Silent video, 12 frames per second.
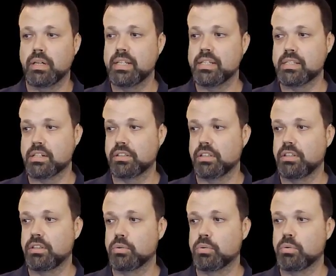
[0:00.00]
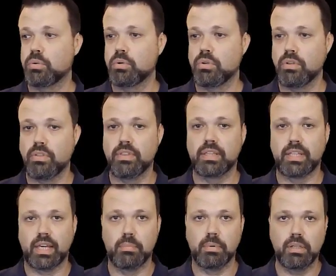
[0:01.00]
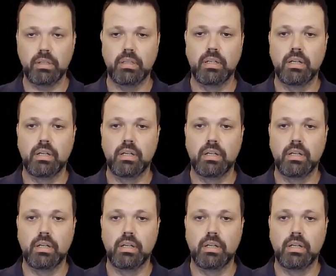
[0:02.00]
insert into the table